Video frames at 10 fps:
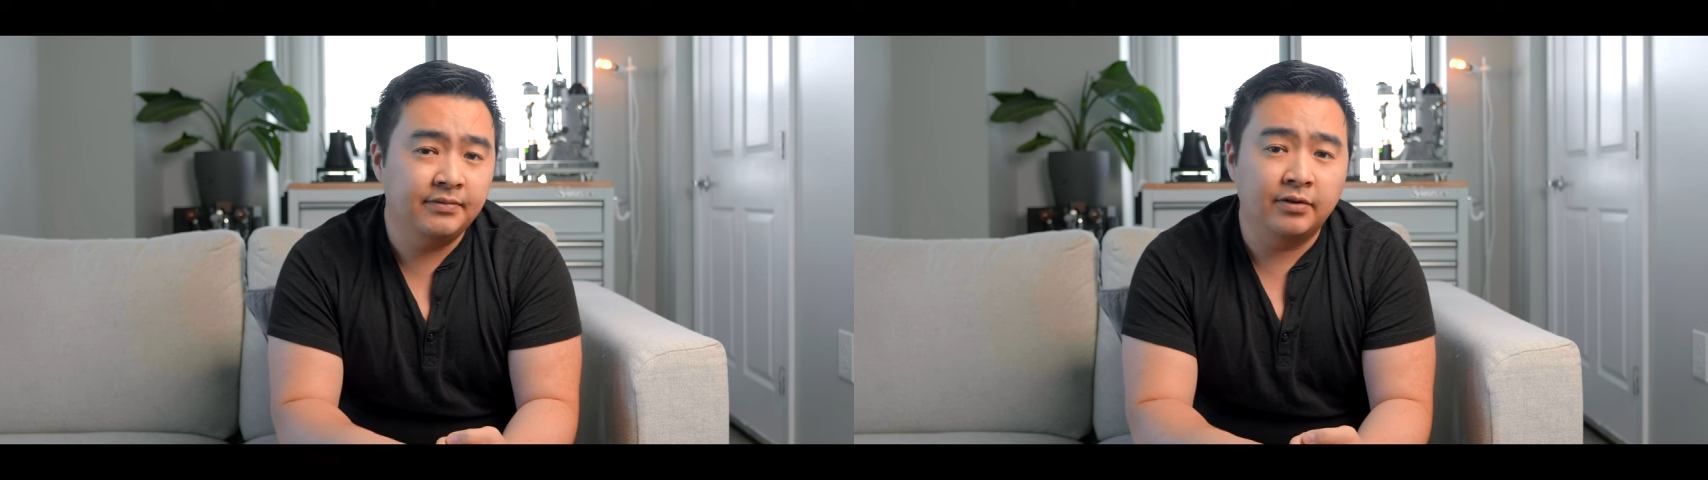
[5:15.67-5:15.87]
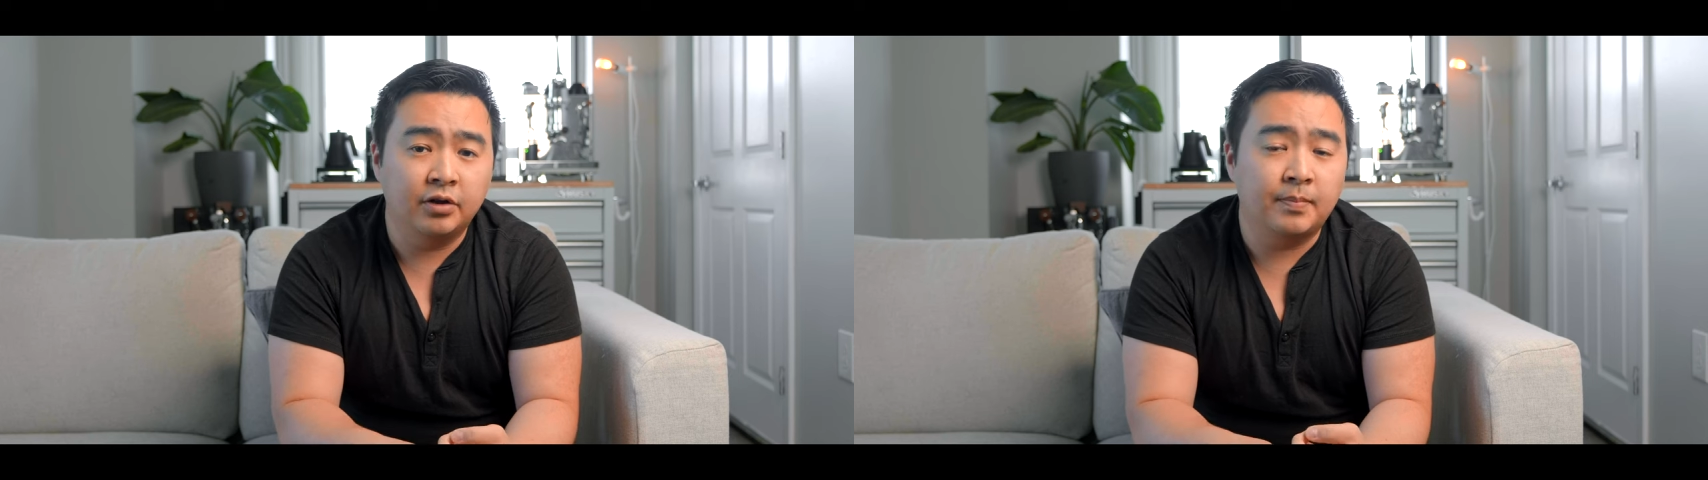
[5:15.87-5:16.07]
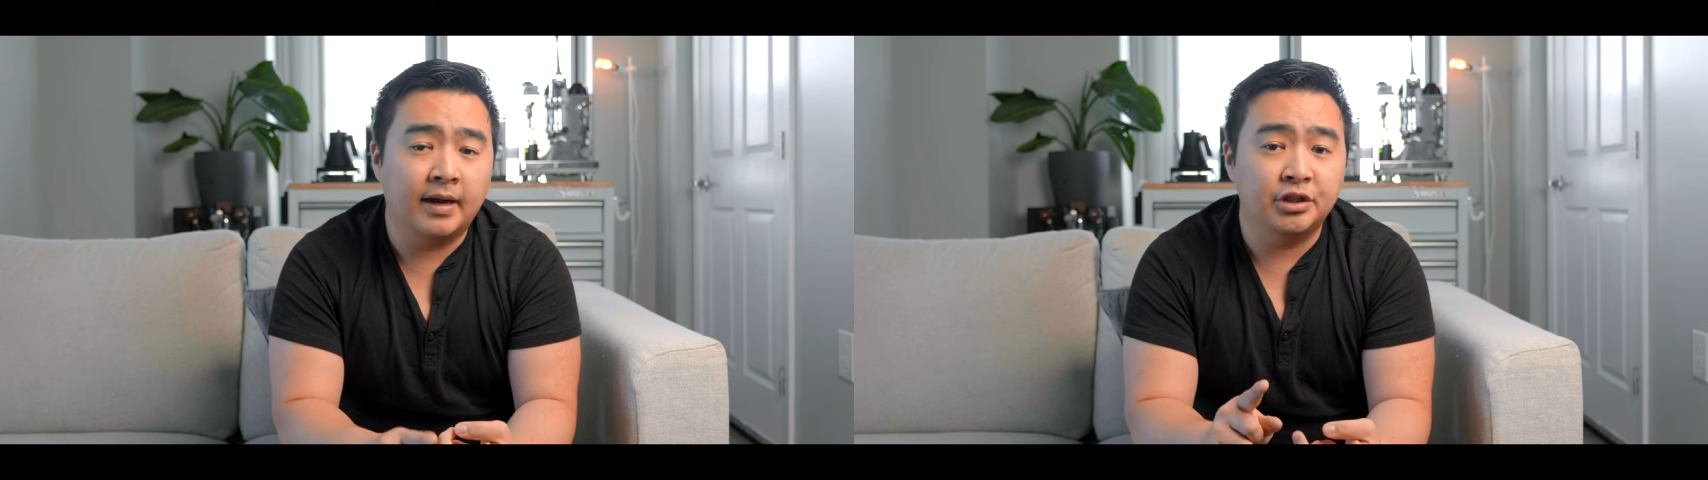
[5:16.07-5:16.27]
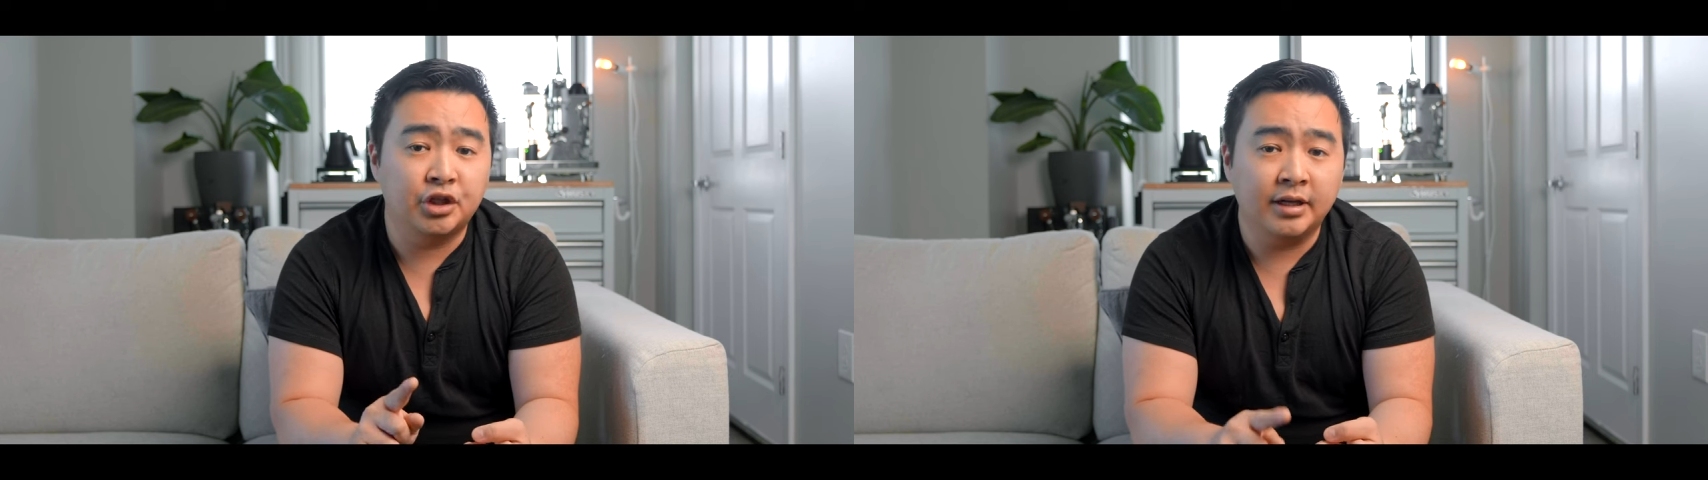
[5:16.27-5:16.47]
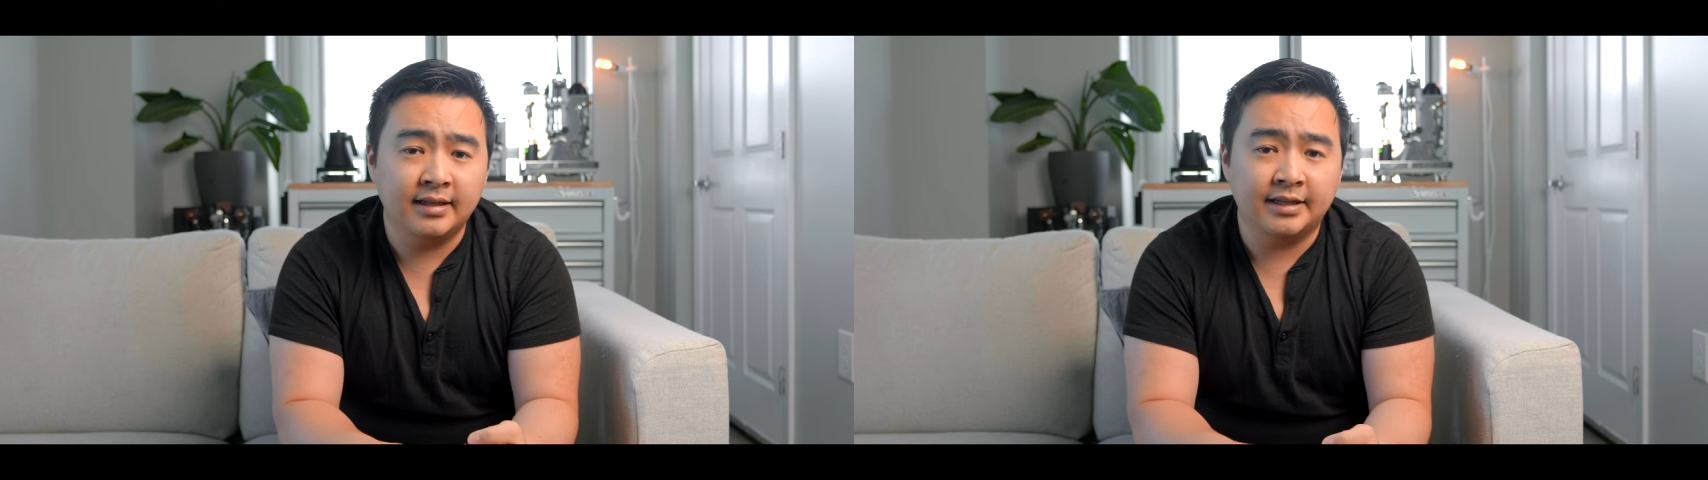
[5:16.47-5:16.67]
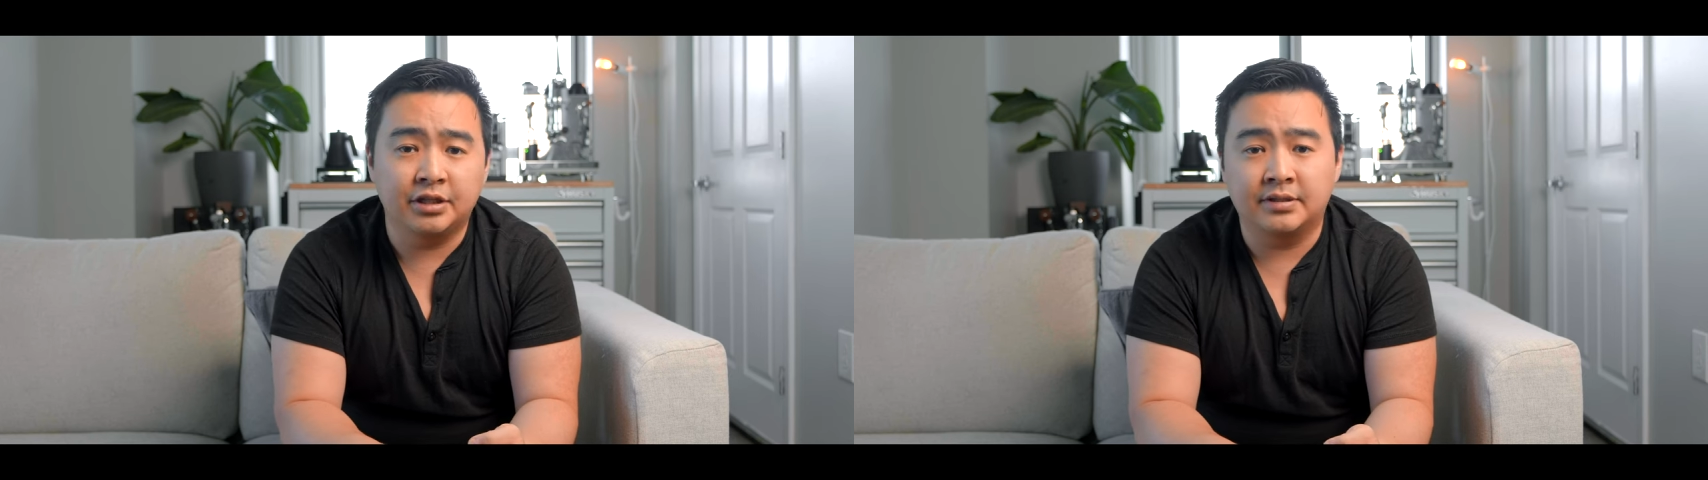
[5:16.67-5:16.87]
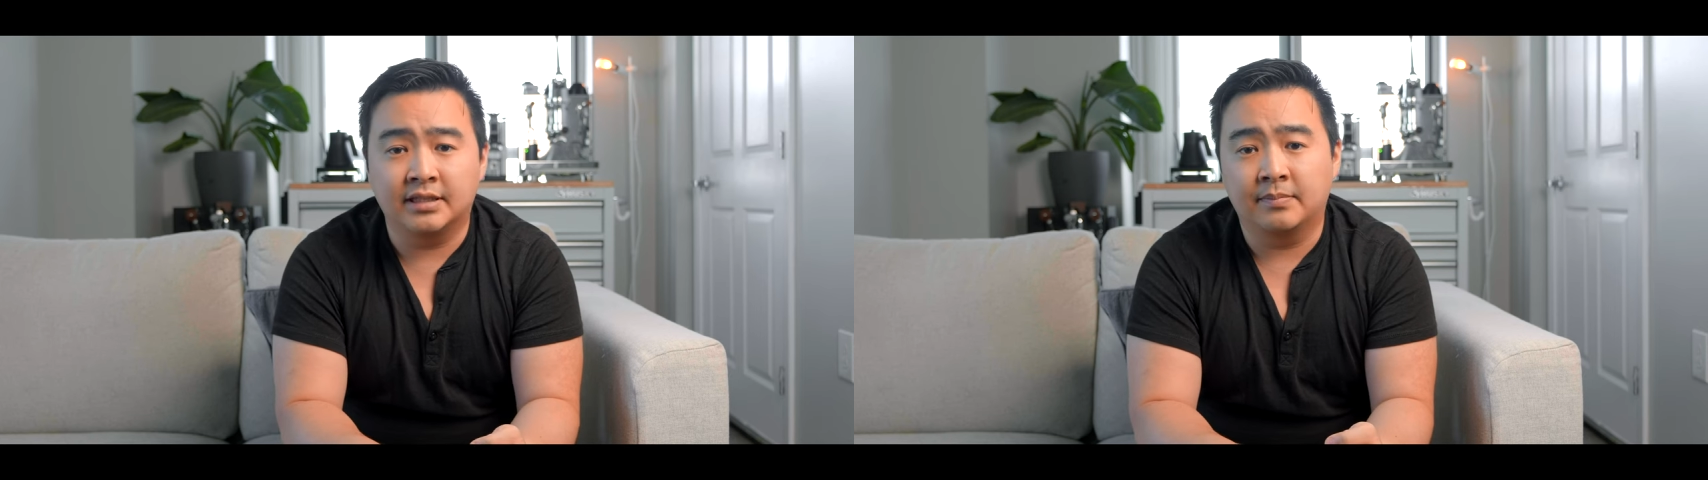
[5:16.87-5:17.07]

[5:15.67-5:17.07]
followed by gently using